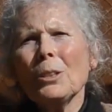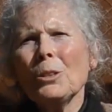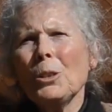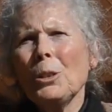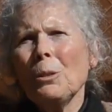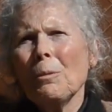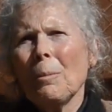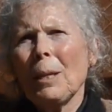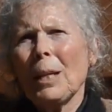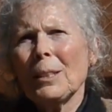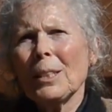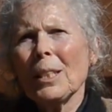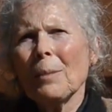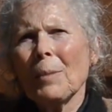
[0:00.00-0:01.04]
to you
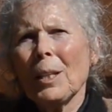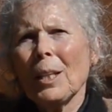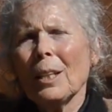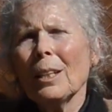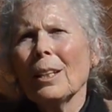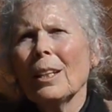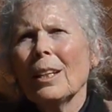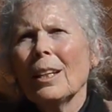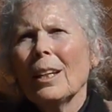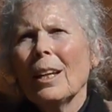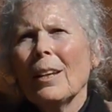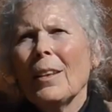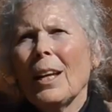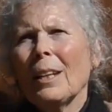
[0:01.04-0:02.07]
about something
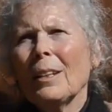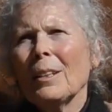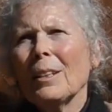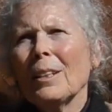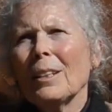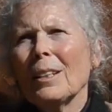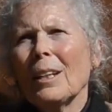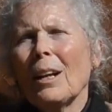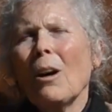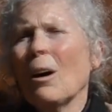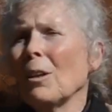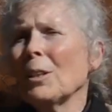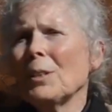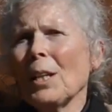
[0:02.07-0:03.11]
that
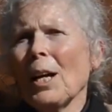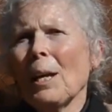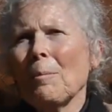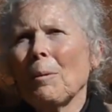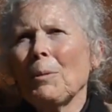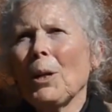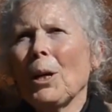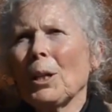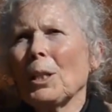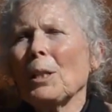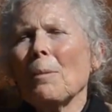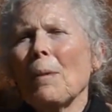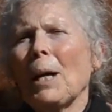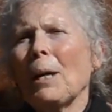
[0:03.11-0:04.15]
all the time I'm
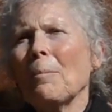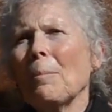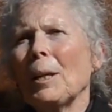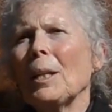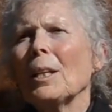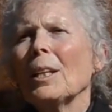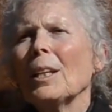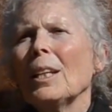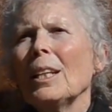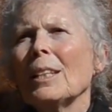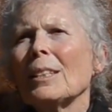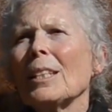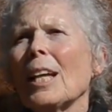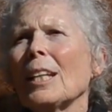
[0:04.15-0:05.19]
talking about, but
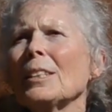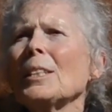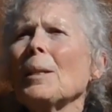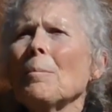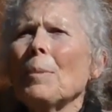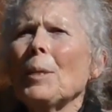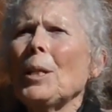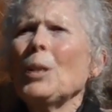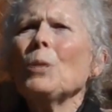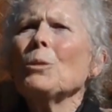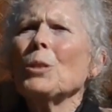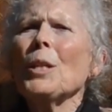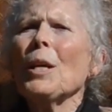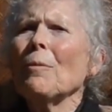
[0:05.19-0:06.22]
it's like somebody
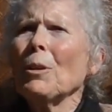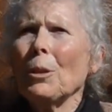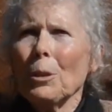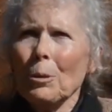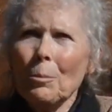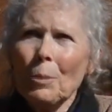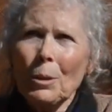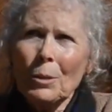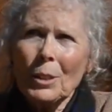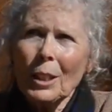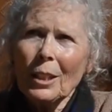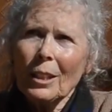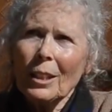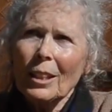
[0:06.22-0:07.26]
who's never heard
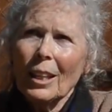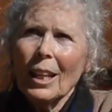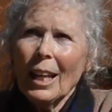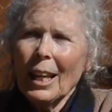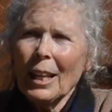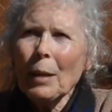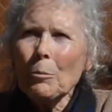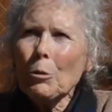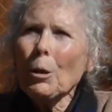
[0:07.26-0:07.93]
music, and I'm